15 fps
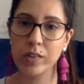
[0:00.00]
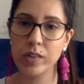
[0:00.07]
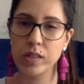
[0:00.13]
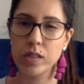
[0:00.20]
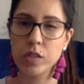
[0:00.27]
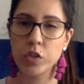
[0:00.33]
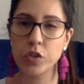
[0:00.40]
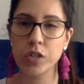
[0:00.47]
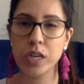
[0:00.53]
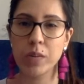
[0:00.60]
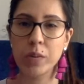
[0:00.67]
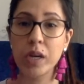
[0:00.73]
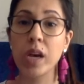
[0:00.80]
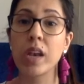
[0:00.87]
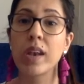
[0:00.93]
This is your time
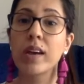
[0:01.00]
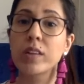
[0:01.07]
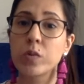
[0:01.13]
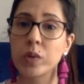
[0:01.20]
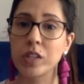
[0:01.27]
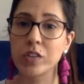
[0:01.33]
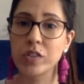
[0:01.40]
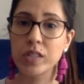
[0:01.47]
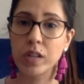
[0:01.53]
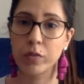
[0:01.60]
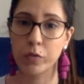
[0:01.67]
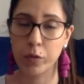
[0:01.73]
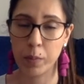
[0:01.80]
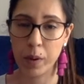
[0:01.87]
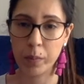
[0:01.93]
to connect with yourself,
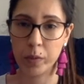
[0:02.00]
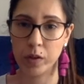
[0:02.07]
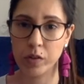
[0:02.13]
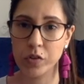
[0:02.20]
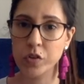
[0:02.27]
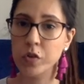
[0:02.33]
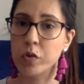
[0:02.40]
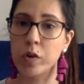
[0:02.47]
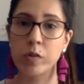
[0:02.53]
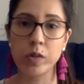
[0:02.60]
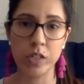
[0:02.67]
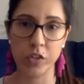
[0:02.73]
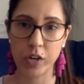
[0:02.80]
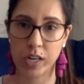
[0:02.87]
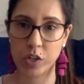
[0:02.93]
remember. So no
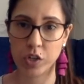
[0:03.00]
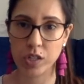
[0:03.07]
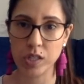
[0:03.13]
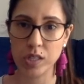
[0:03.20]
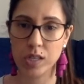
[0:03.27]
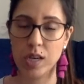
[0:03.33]
distractions.